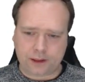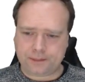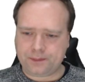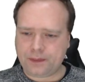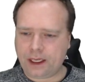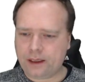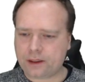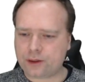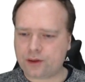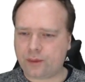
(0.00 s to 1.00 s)
Then I
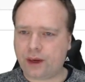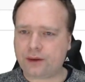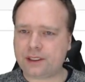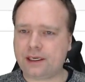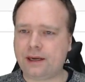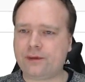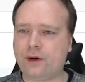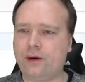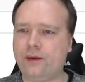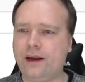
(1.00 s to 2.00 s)
go to a browser, and I've
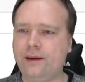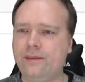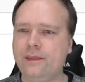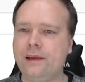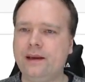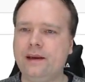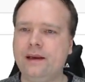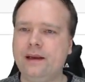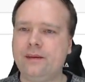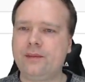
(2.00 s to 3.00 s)
already
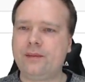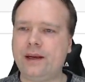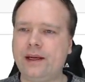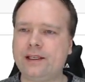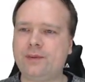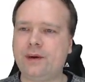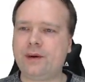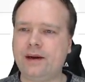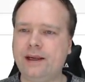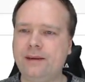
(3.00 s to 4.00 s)
prepared this
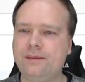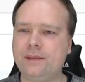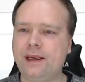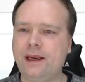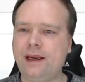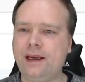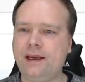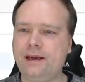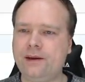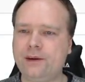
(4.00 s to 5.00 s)
browser right here,
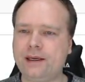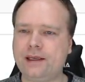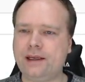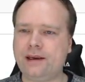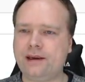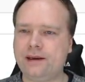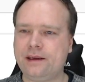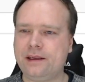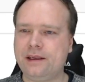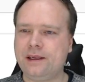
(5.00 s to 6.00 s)
and look at the
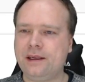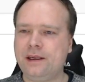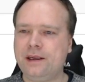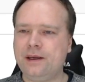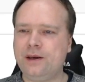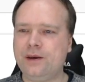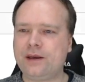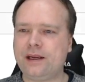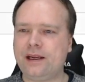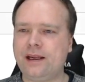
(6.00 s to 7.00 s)

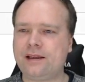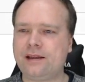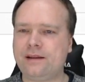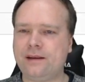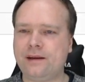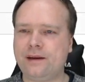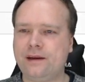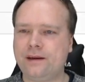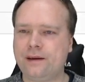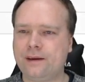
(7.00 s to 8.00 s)

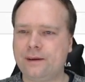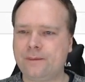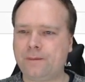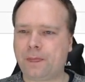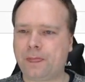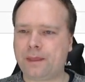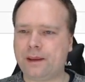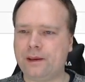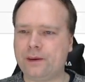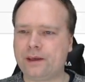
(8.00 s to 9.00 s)

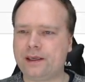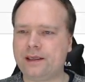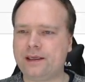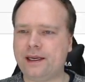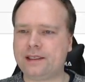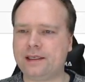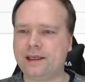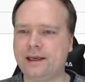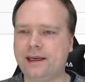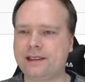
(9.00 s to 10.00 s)
JSON
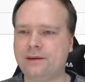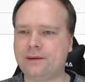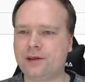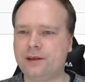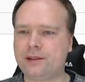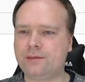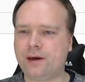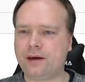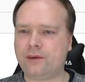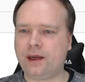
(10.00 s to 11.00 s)
that it actually returns.
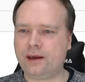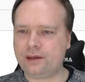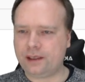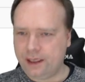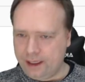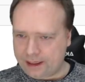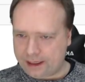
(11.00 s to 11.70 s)
Model round,